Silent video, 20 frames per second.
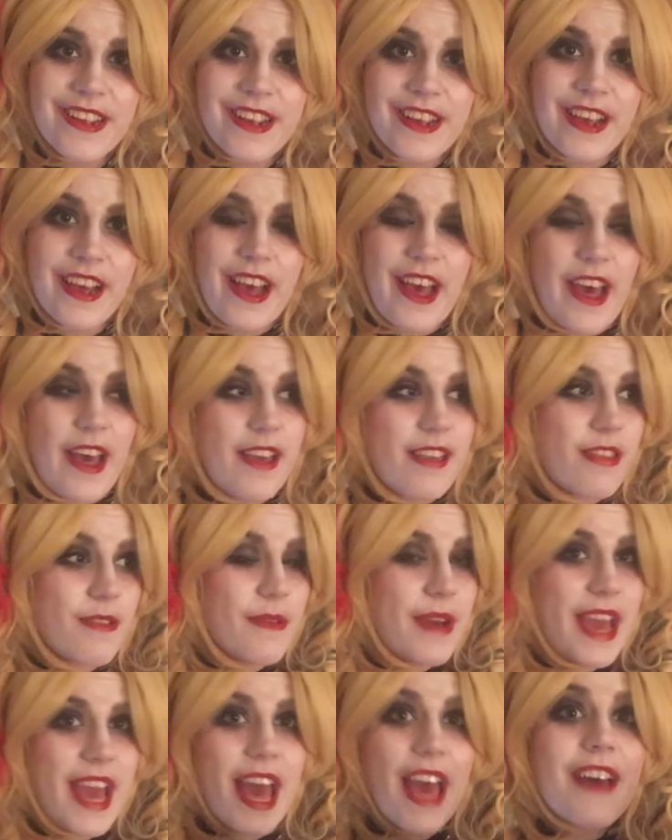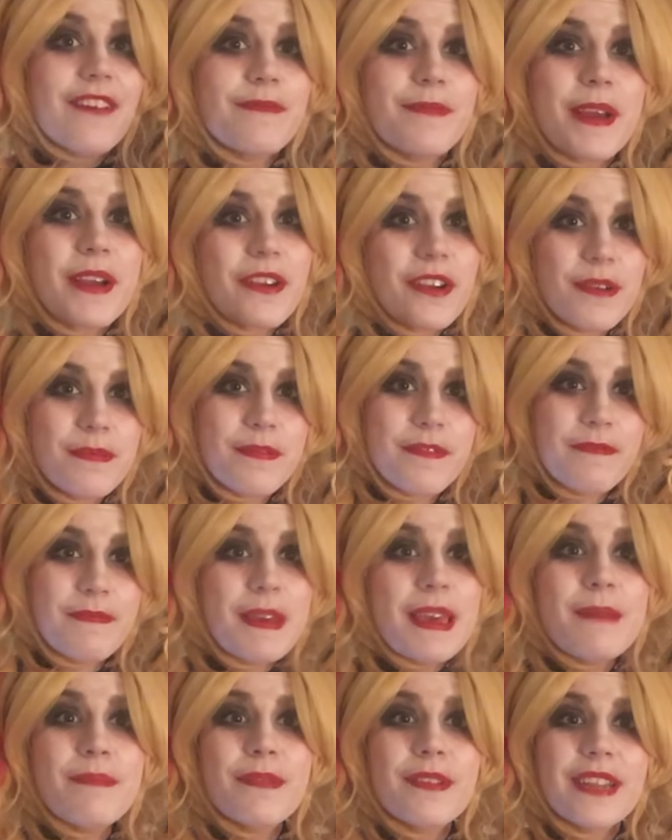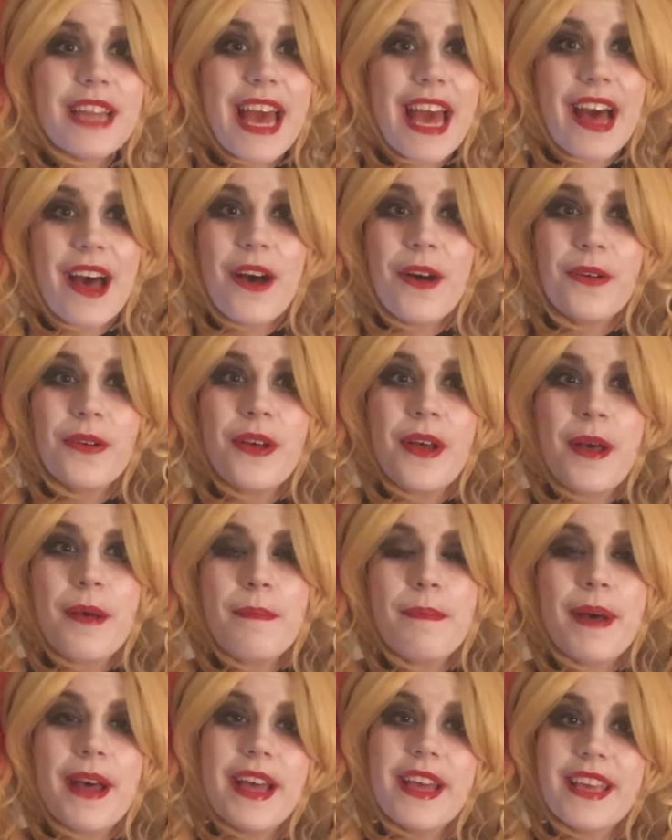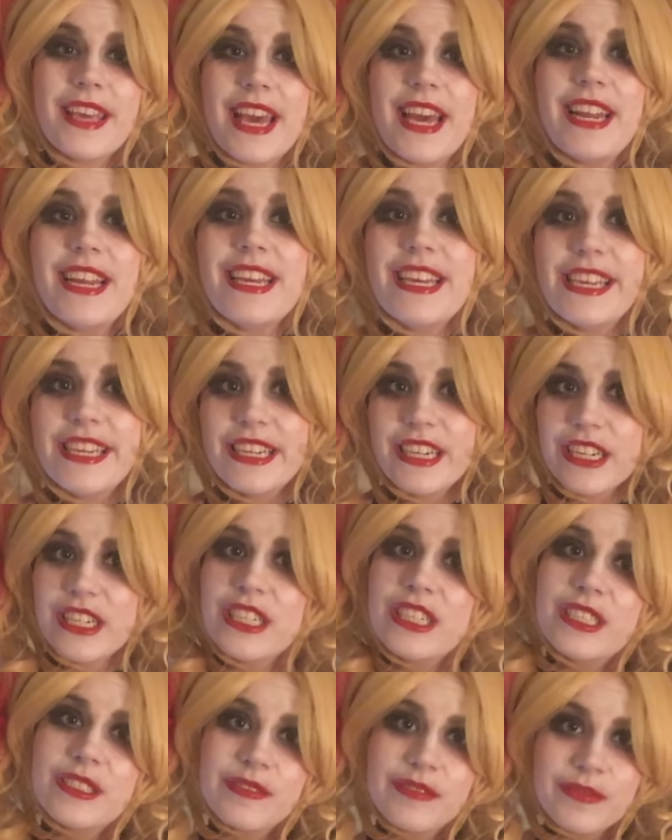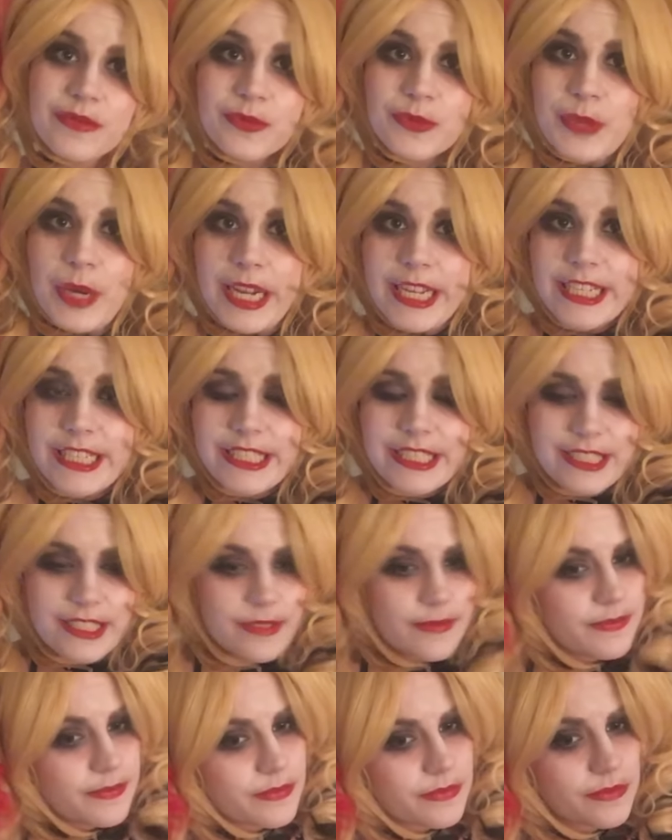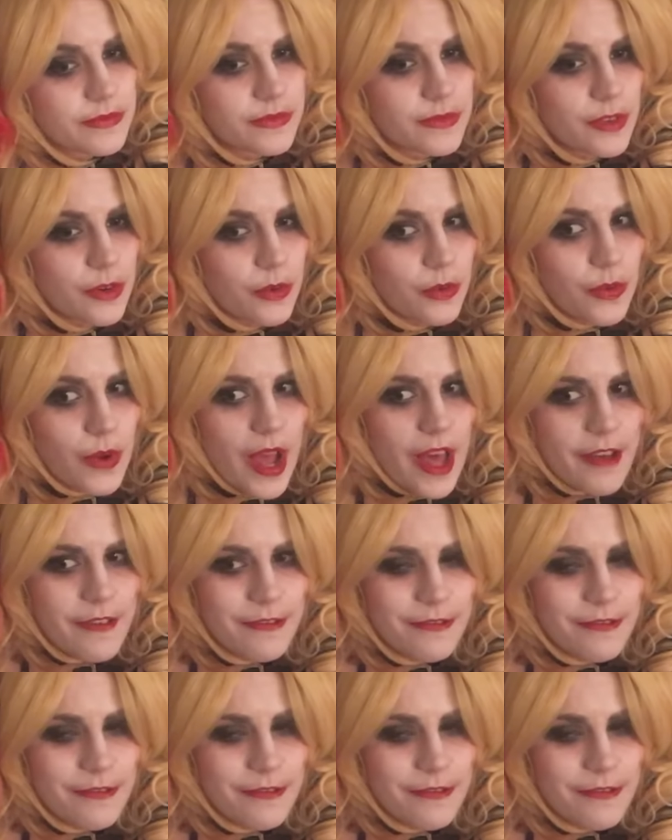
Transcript: Uh, so I have my group of people now, but getting here was rough.